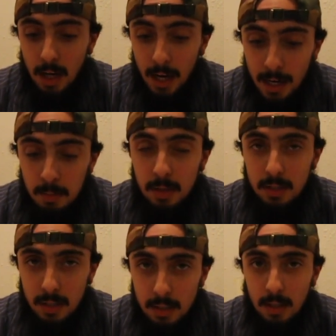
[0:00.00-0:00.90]
I am
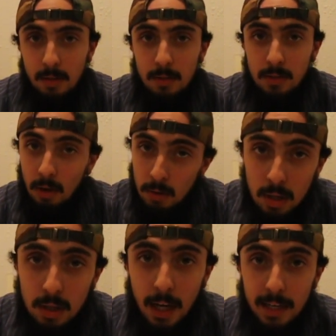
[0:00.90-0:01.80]
Latino. Don't
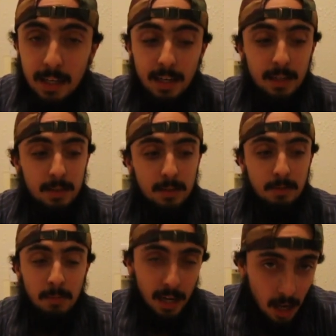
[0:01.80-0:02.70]
look like it,
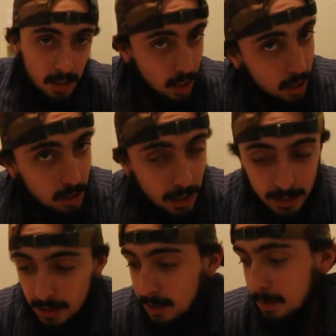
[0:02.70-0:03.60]
may not talk
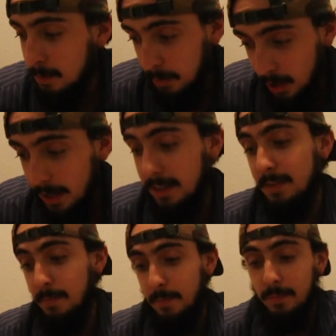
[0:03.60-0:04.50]
like it,
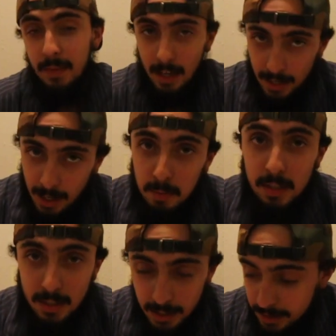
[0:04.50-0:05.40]
but I am
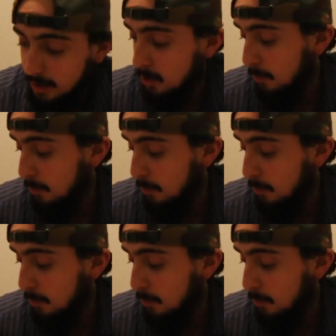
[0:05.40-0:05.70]
Latino.